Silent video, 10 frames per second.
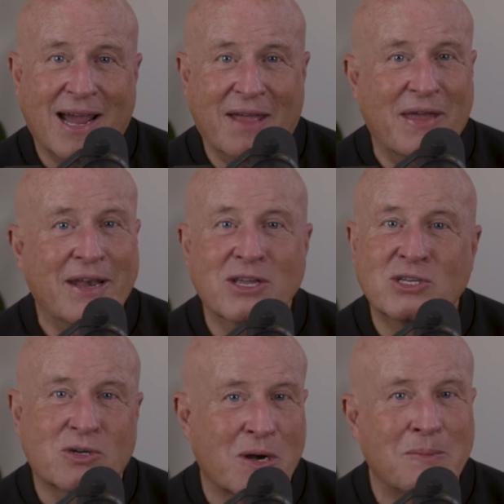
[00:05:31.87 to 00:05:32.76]
and they just
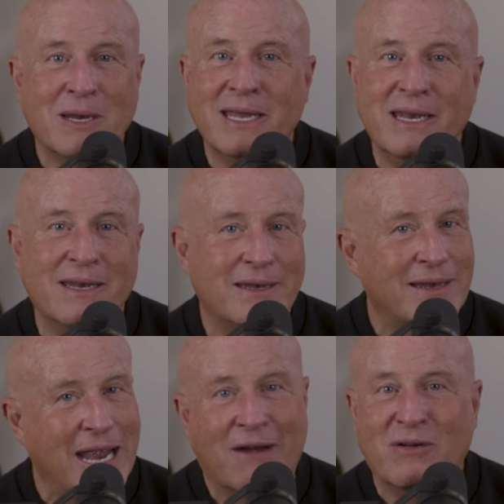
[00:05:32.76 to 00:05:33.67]
scribble it
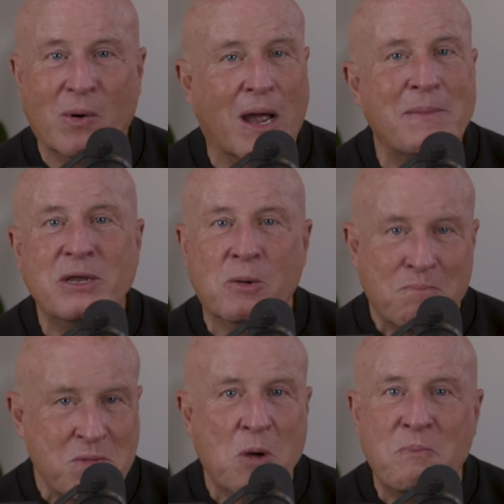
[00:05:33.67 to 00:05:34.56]
everywhere. I mean,
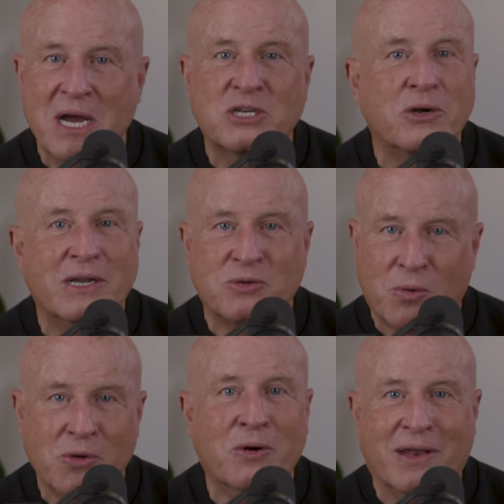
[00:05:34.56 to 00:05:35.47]
your picture is
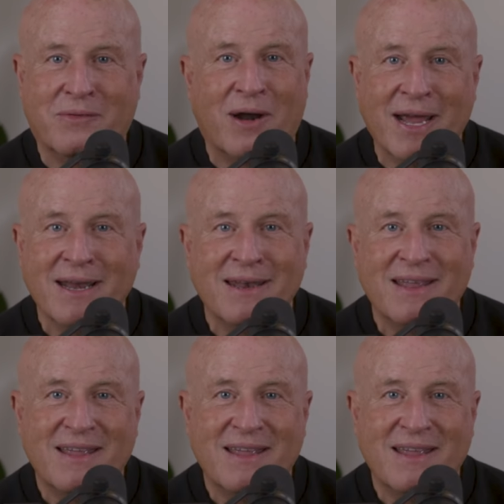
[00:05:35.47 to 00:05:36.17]
ruined, right?